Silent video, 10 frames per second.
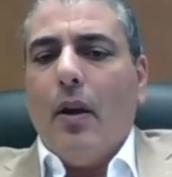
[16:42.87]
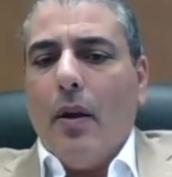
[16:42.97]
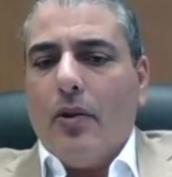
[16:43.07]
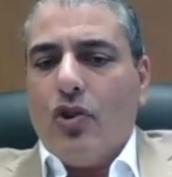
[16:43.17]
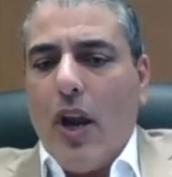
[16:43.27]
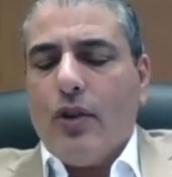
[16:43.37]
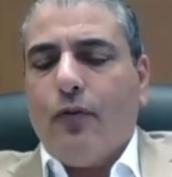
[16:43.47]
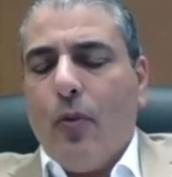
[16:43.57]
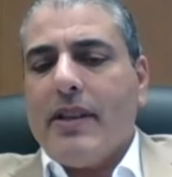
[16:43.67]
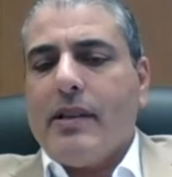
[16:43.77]
Change
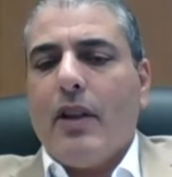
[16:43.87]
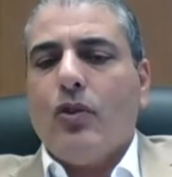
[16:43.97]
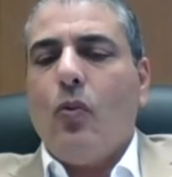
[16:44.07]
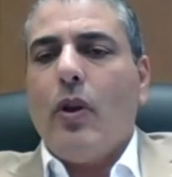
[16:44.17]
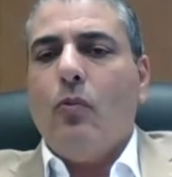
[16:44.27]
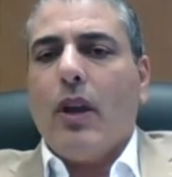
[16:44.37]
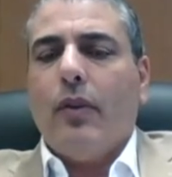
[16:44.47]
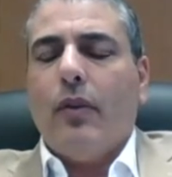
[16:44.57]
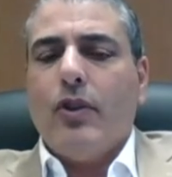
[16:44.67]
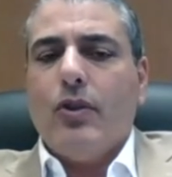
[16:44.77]
from baseline to week
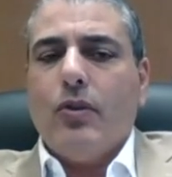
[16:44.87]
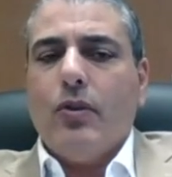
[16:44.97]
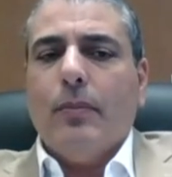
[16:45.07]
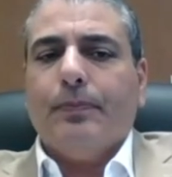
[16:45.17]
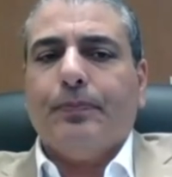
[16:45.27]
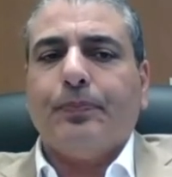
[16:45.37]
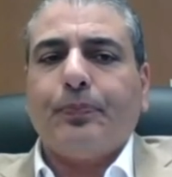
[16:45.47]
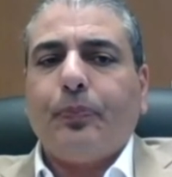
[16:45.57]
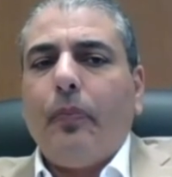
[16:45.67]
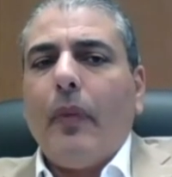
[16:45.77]
52.
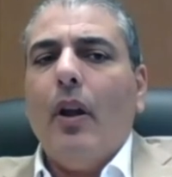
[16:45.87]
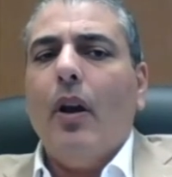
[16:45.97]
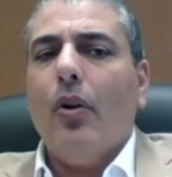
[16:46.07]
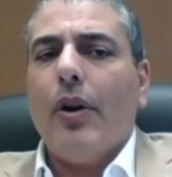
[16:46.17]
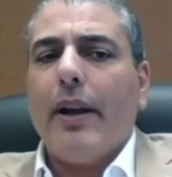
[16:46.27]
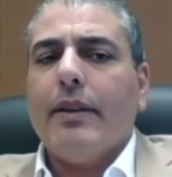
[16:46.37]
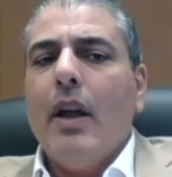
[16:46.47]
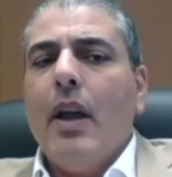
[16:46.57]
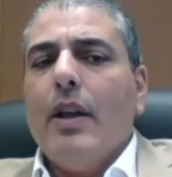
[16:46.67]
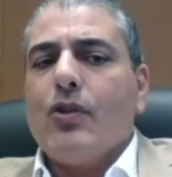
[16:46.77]
All right.
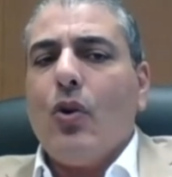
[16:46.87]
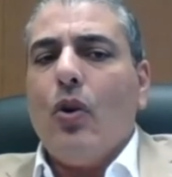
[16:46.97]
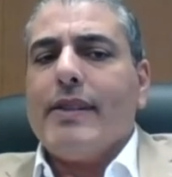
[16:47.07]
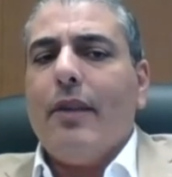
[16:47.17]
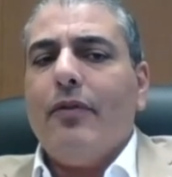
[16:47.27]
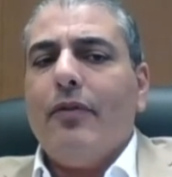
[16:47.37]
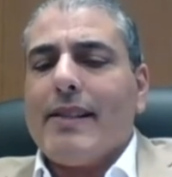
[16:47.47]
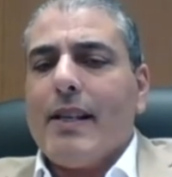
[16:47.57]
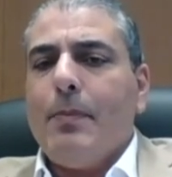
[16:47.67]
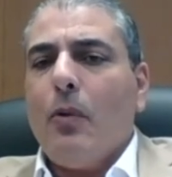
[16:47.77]
So safety
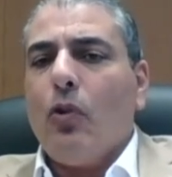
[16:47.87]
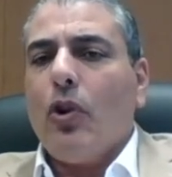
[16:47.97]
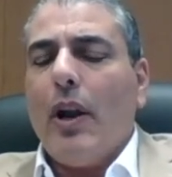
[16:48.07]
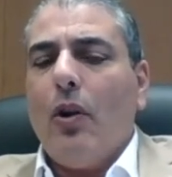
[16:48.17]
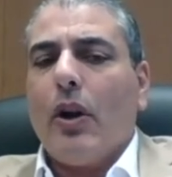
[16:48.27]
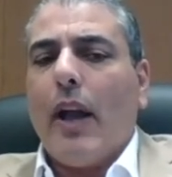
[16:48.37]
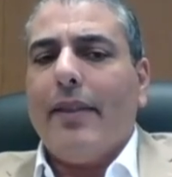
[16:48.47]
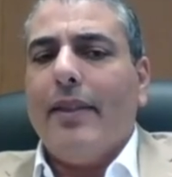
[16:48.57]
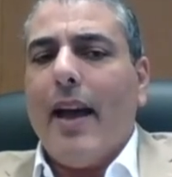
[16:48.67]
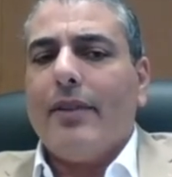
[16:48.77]
assessment, we're going to look
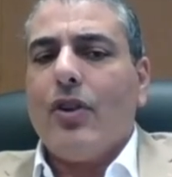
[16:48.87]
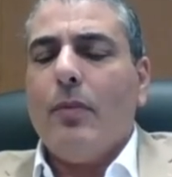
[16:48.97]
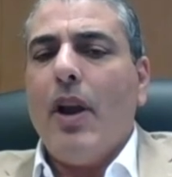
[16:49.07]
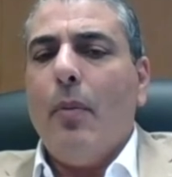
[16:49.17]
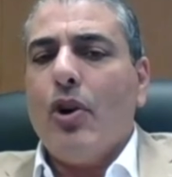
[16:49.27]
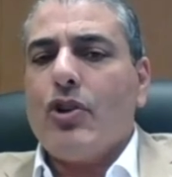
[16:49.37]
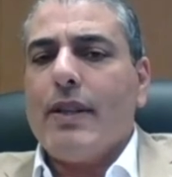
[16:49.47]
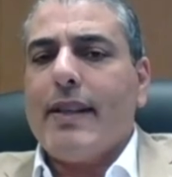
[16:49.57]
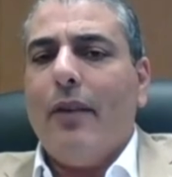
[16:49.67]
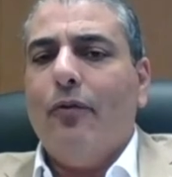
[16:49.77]
at the treatment
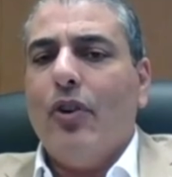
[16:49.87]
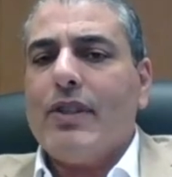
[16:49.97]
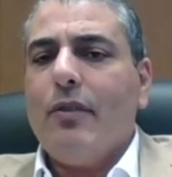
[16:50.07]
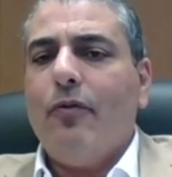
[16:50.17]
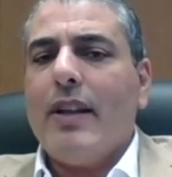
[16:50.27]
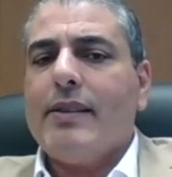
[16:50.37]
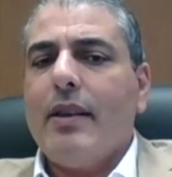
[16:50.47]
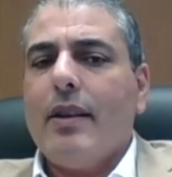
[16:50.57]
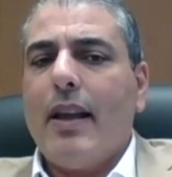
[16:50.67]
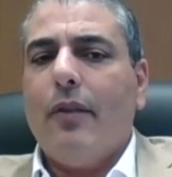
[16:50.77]
emergence, adverse event,
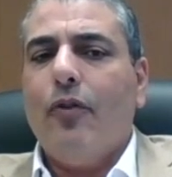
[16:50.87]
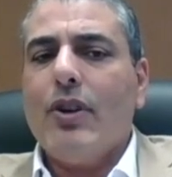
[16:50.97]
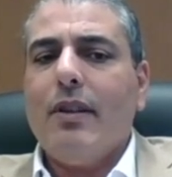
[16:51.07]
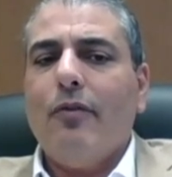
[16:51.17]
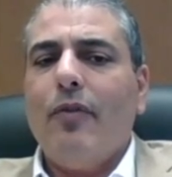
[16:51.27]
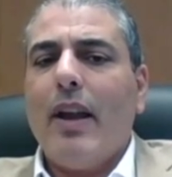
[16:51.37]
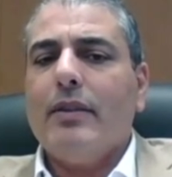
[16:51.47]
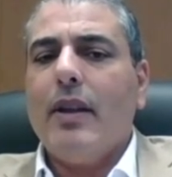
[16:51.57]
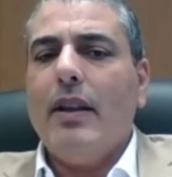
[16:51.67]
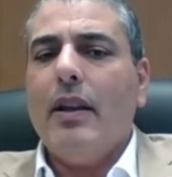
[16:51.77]
serious adverse
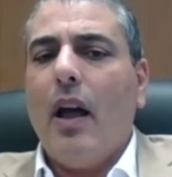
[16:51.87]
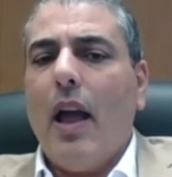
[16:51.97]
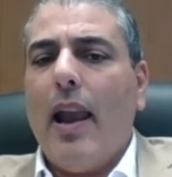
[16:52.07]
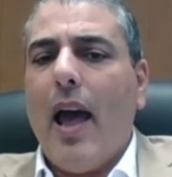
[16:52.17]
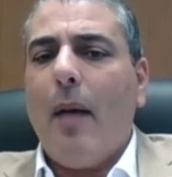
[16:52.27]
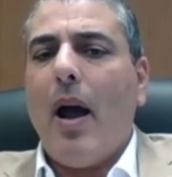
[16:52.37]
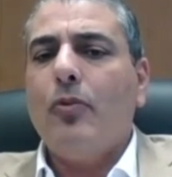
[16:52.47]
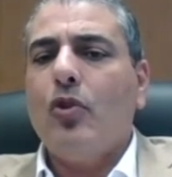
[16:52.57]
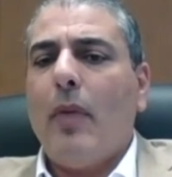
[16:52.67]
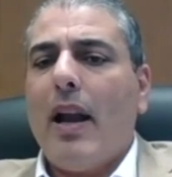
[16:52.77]
event, any lab
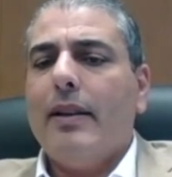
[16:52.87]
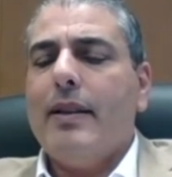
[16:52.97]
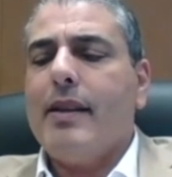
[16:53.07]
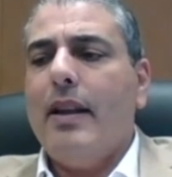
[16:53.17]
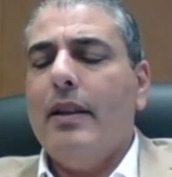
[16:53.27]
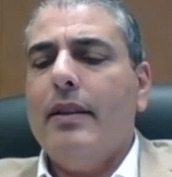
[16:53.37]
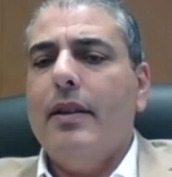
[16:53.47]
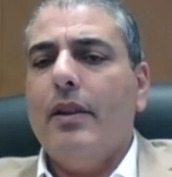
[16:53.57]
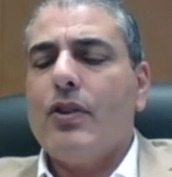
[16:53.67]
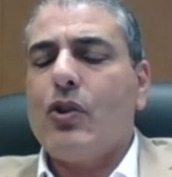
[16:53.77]
abnormalities, any
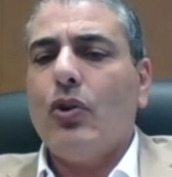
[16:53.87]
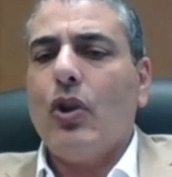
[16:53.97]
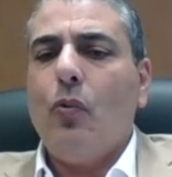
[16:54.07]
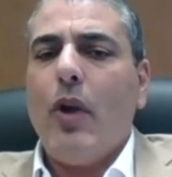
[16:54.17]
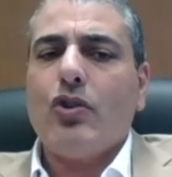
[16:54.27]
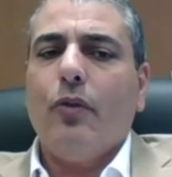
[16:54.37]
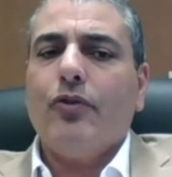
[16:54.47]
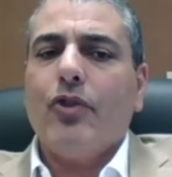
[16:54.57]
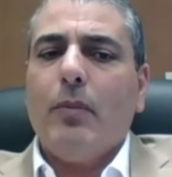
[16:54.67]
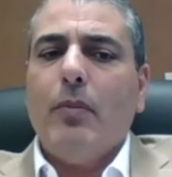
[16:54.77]
discontinuation
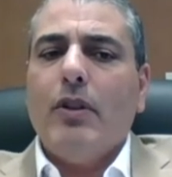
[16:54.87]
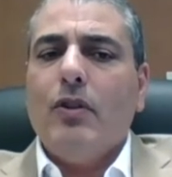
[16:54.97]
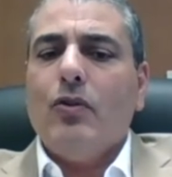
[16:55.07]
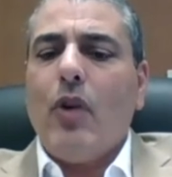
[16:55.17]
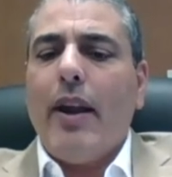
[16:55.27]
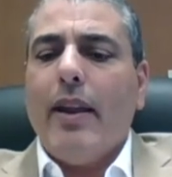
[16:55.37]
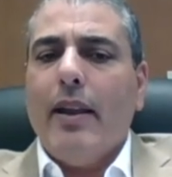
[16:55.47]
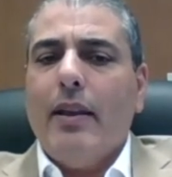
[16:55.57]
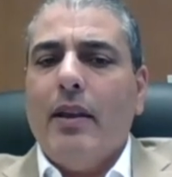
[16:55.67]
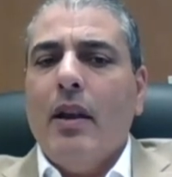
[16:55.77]
of treatment due to an
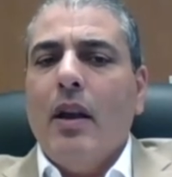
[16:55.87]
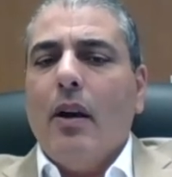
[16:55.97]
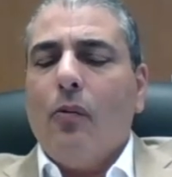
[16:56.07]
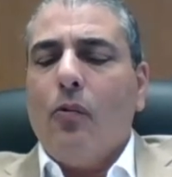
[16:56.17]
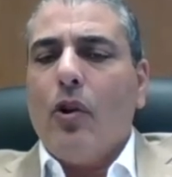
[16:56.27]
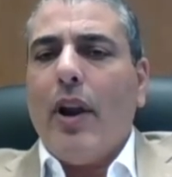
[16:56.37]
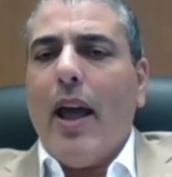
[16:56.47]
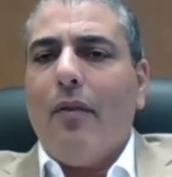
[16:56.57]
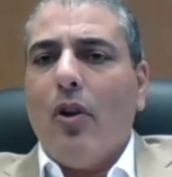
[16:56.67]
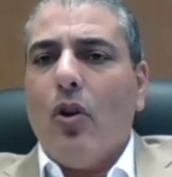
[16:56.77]
EE. We're going to
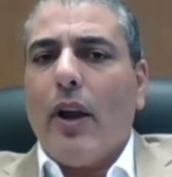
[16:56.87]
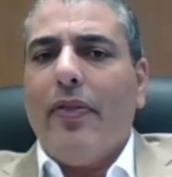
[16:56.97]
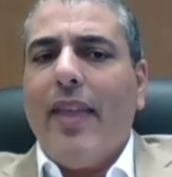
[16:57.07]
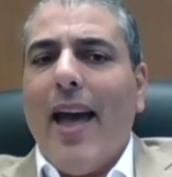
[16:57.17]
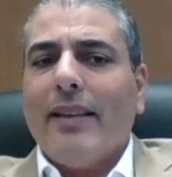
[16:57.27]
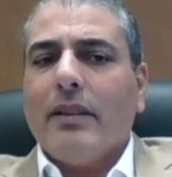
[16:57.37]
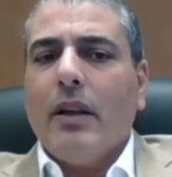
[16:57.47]
have a look at that.